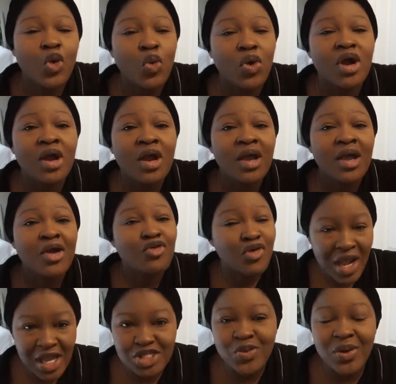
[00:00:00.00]
were
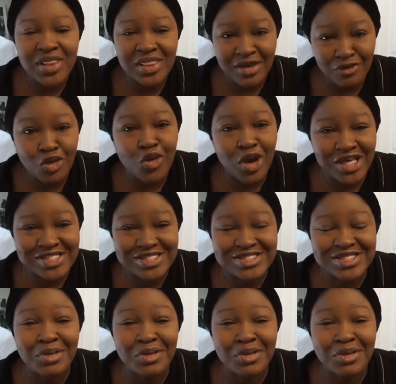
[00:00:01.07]
graduate-level questions.